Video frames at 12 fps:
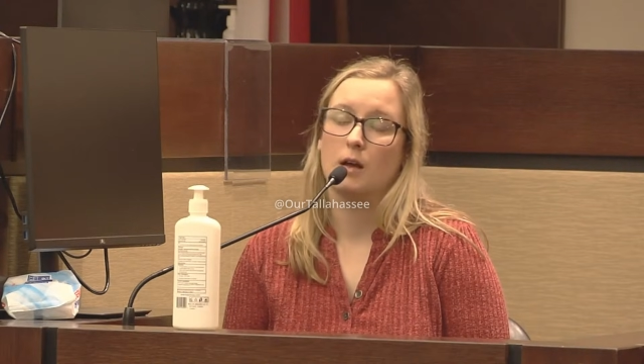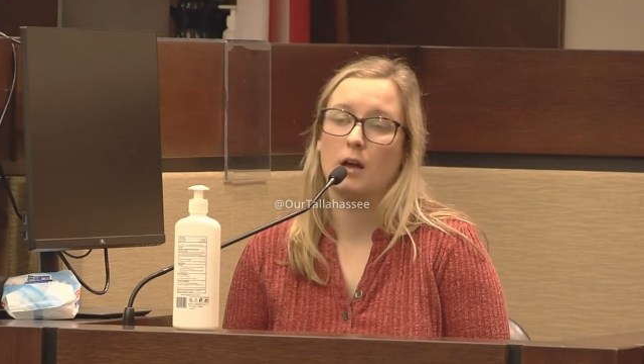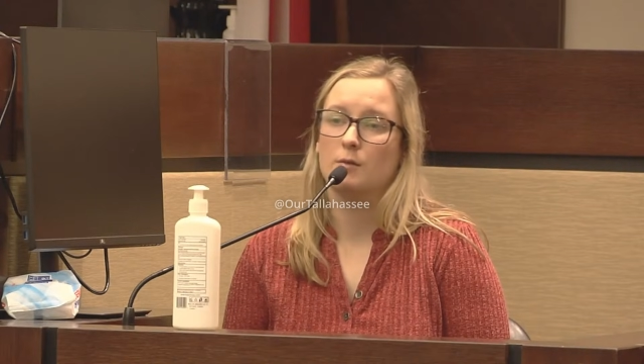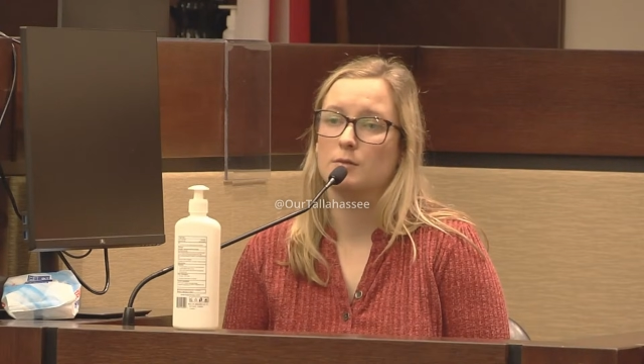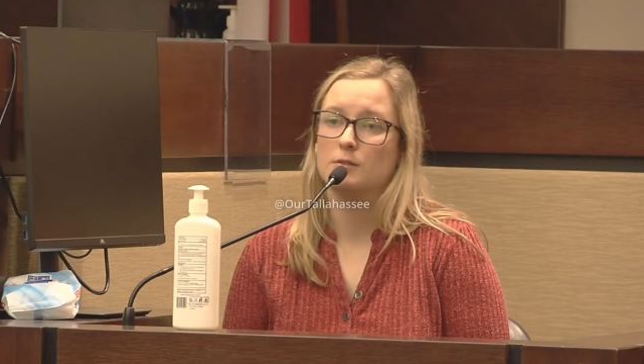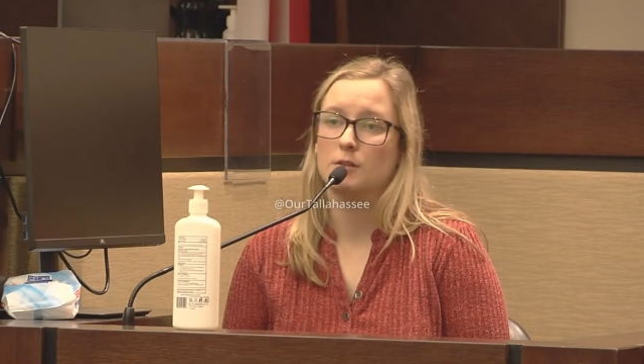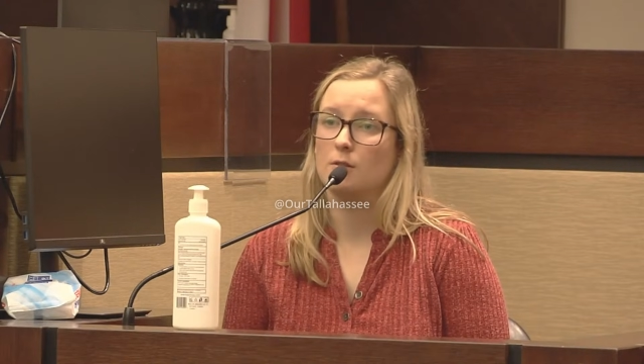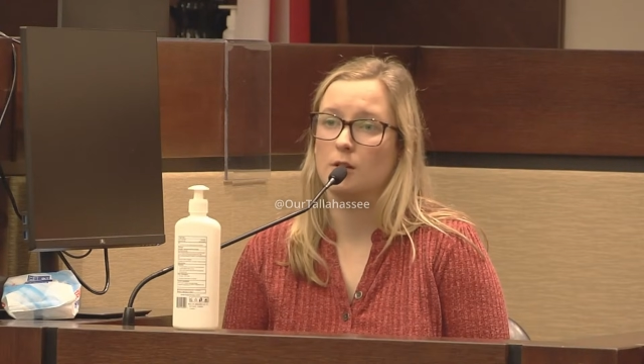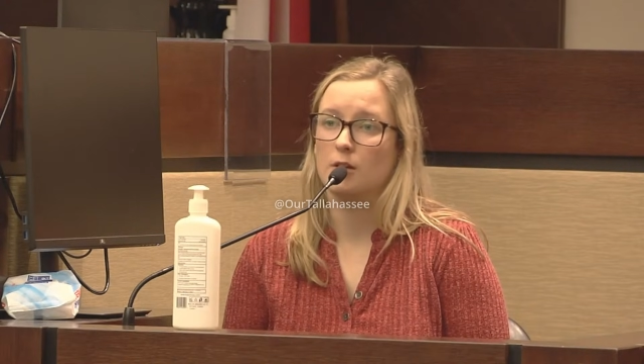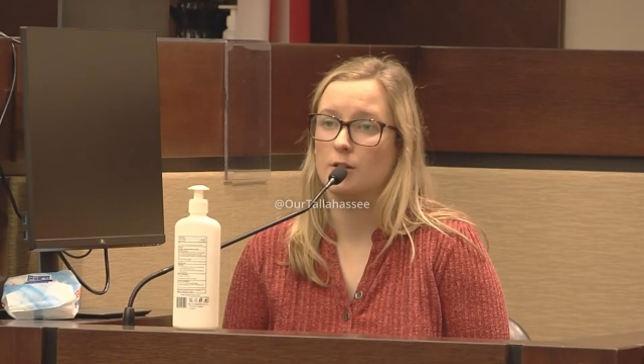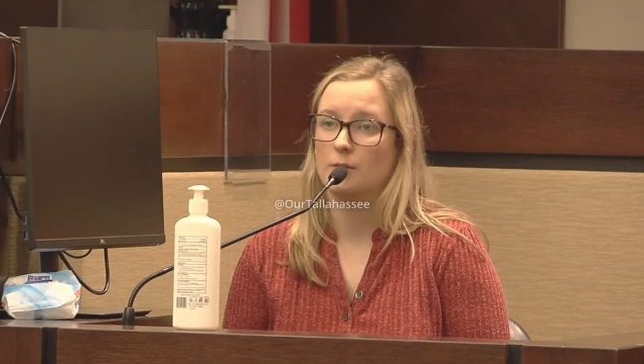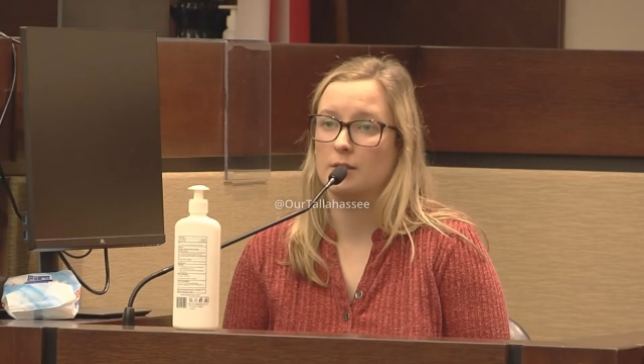I was no
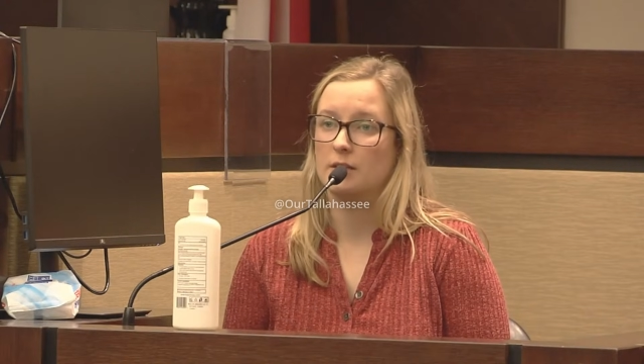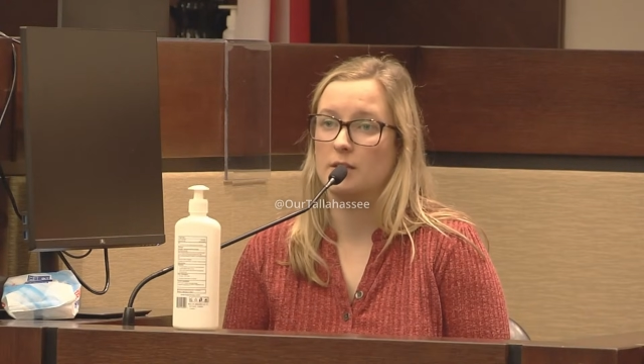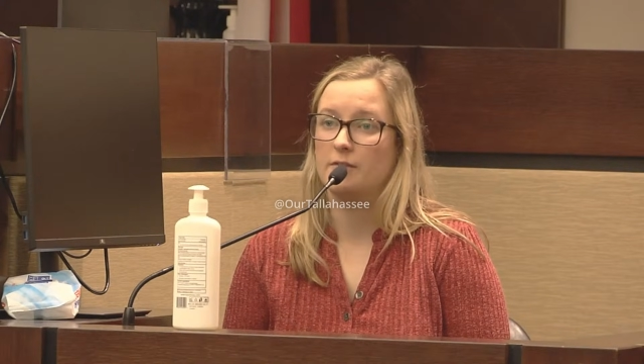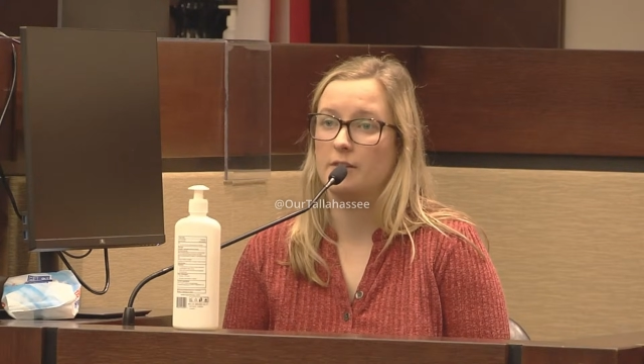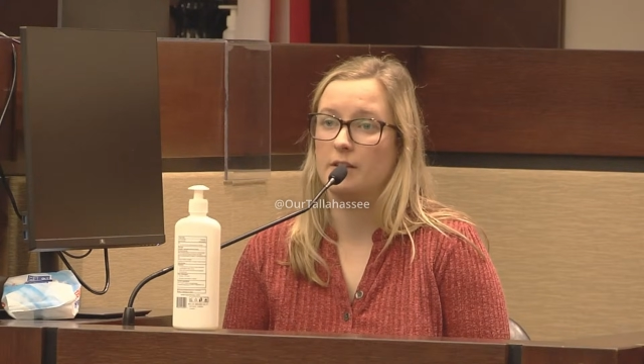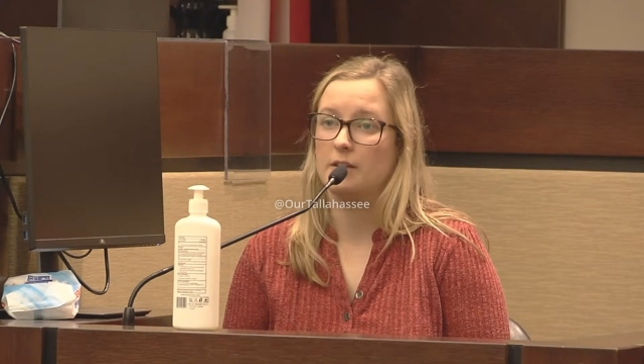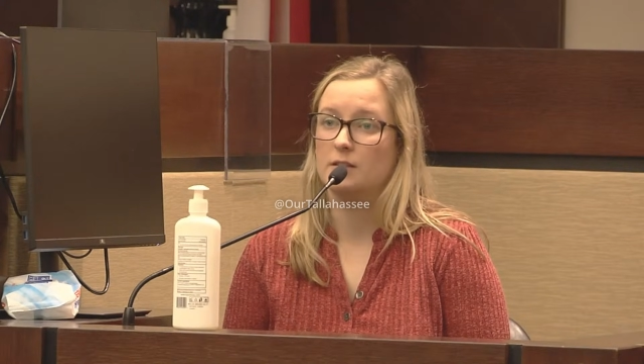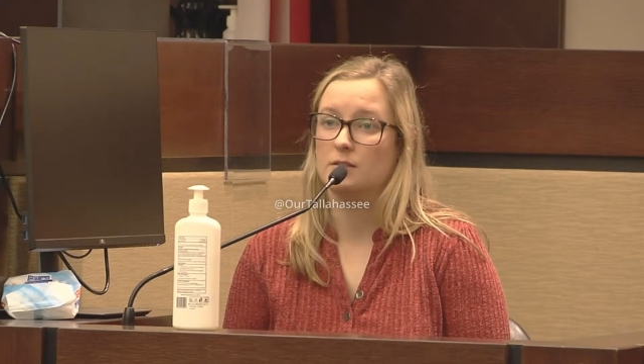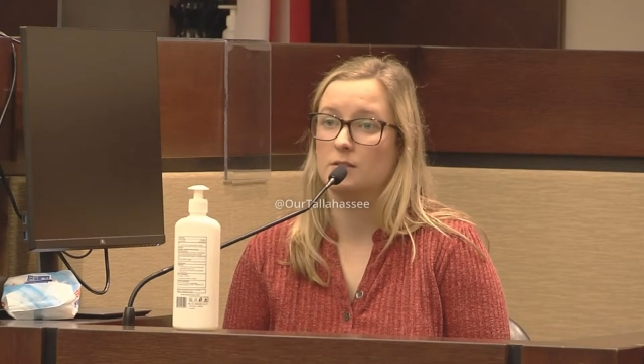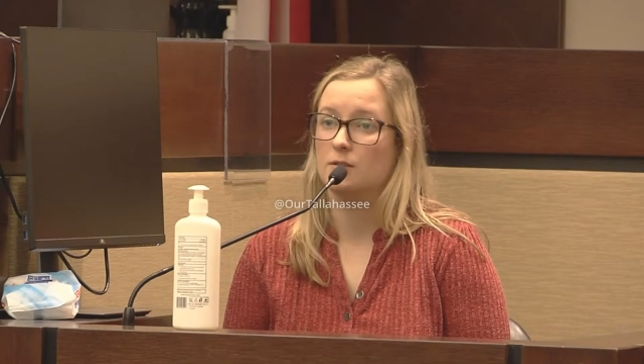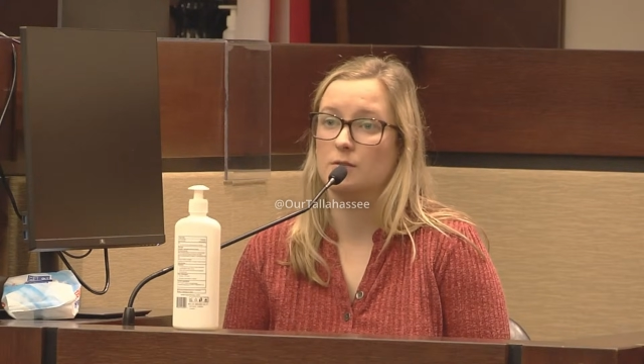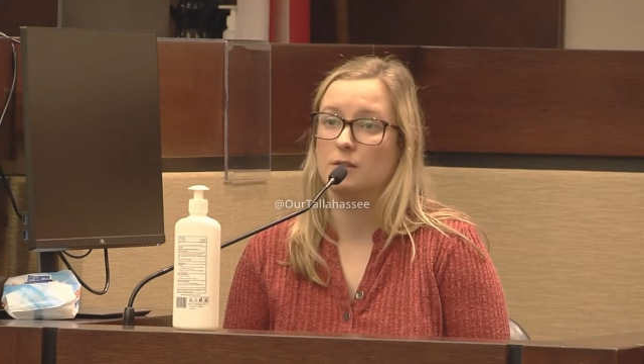longer with the defendant,
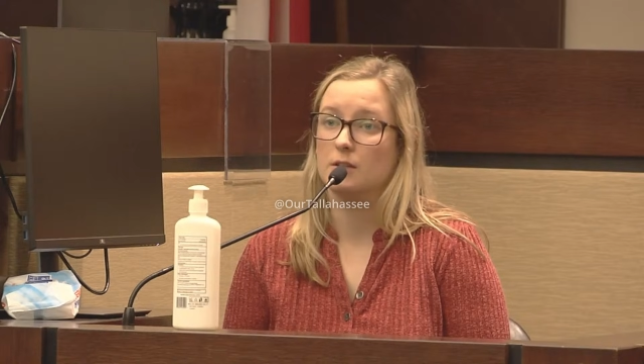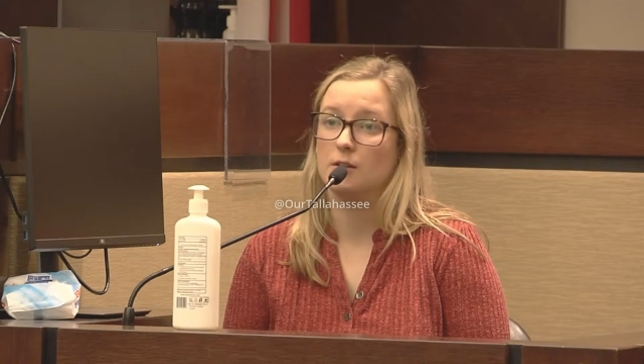so the